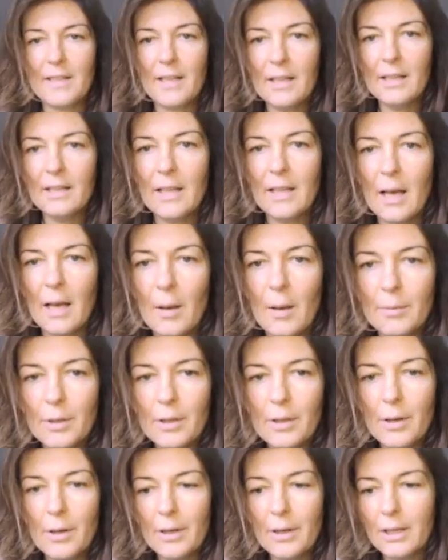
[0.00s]
it. I'm
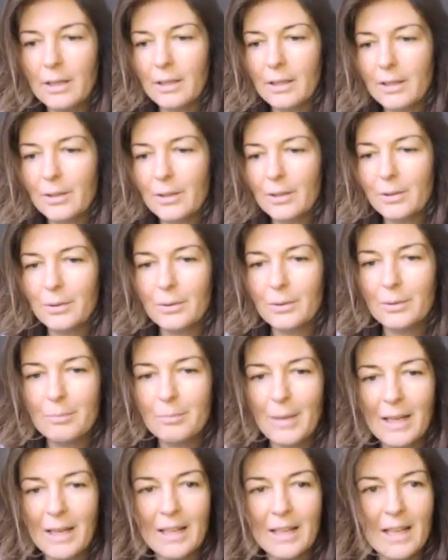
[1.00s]
not going to
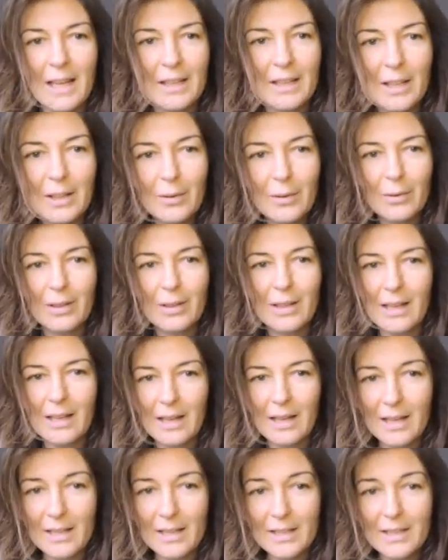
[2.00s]
make it any longer,
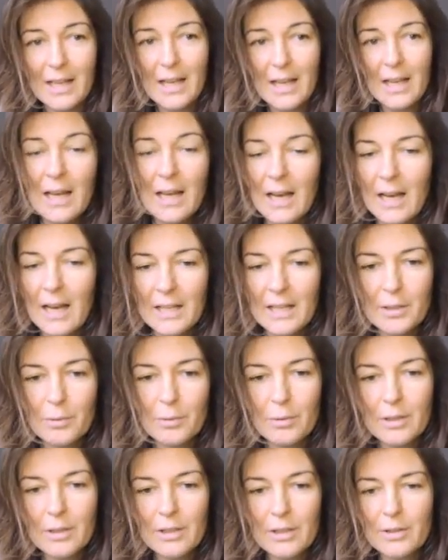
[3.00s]
guys. I just
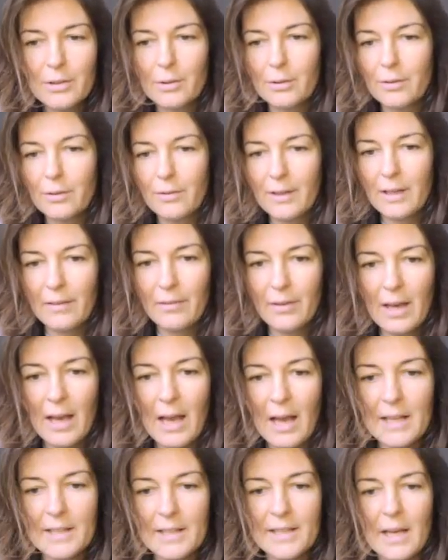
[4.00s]
want to sort of give you a
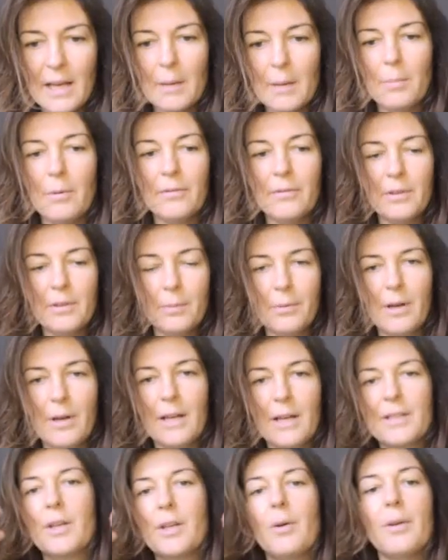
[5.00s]
heads up of the
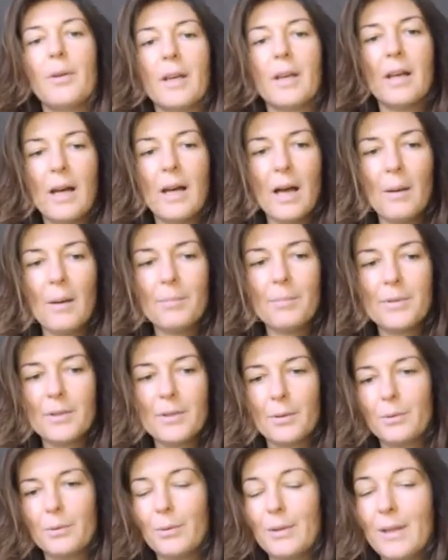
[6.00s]
price going up.
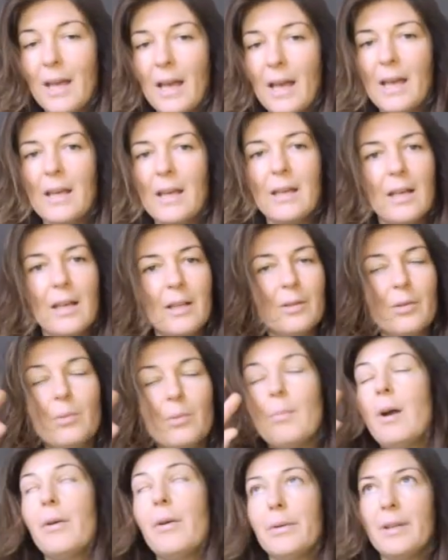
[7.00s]
So today and
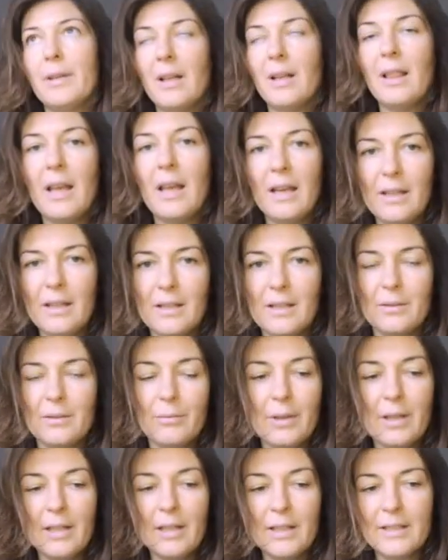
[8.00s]
tomorrow, the latest,
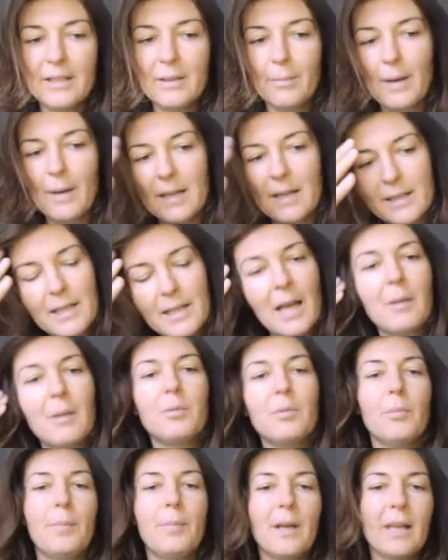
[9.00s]
really is the best time
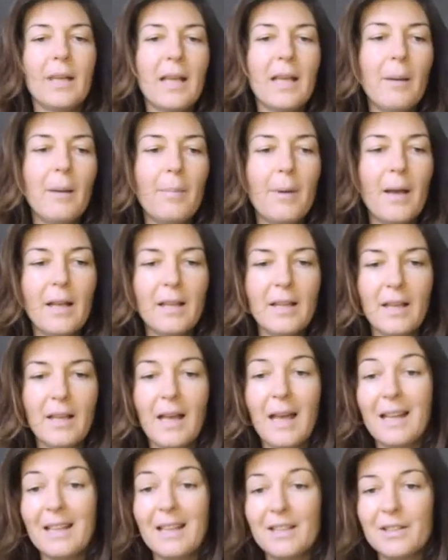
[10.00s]
to pick it up
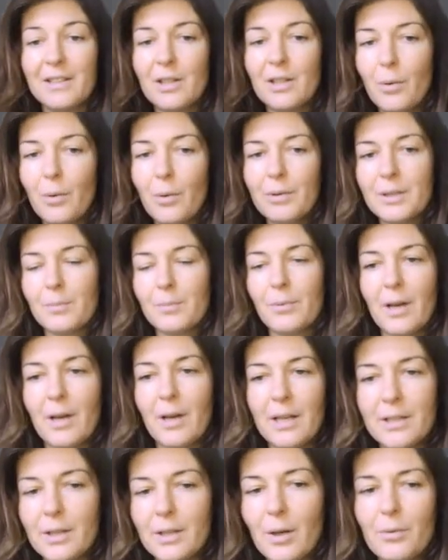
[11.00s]
at its lowest
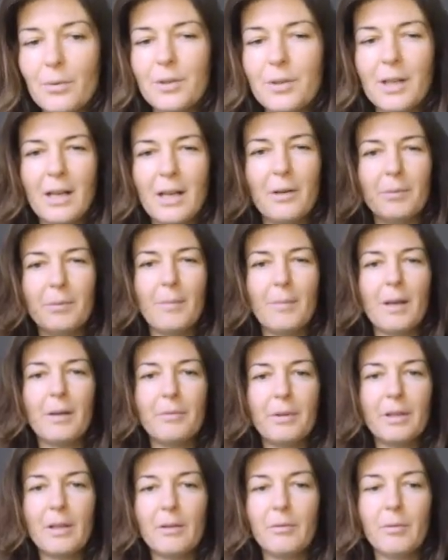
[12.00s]
price. Go check out my
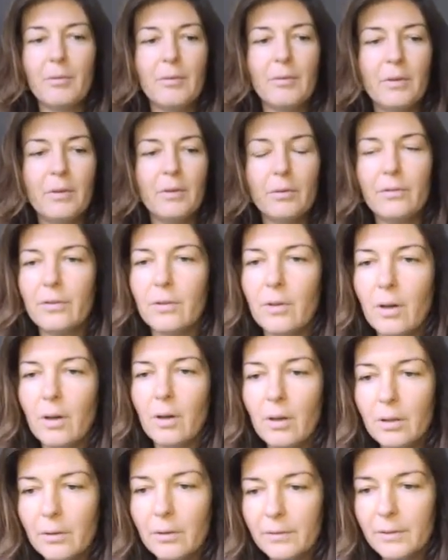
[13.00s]
written review for
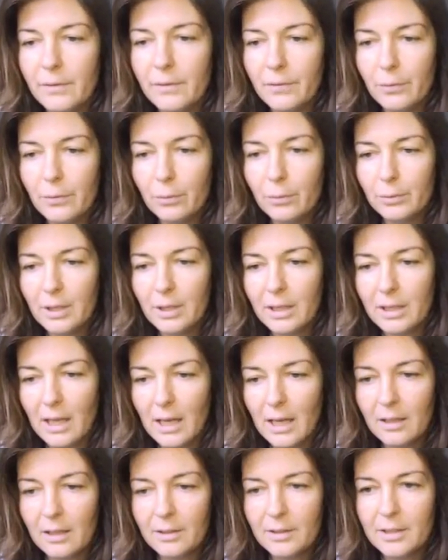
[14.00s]
all of the full
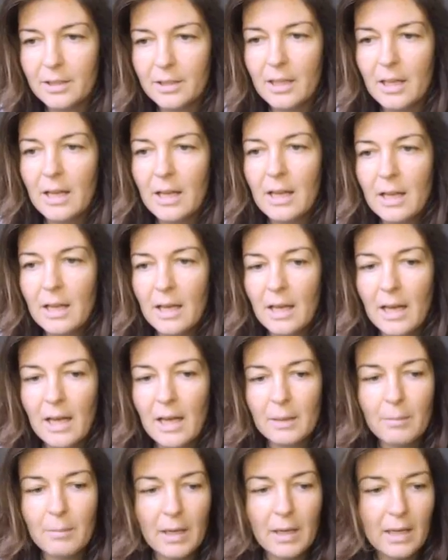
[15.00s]
details
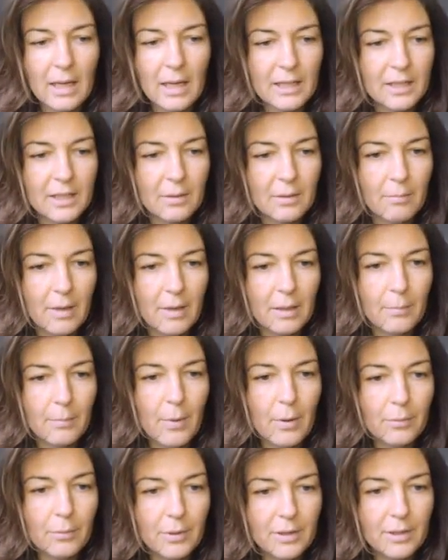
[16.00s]
and my custom-made
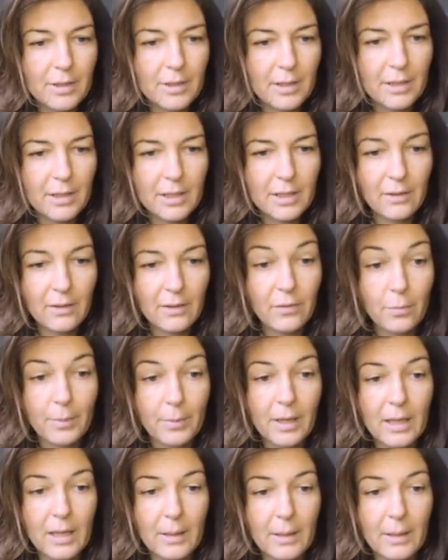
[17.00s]
bonuses if you pick it